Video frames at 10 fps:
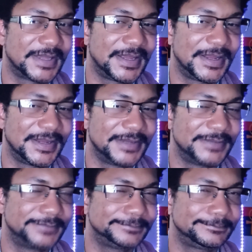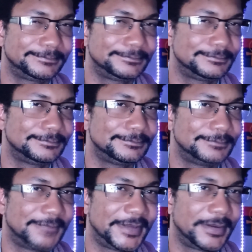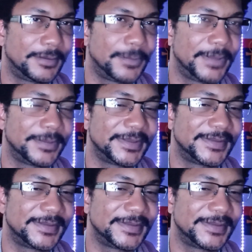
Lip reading: and they're getting away with it.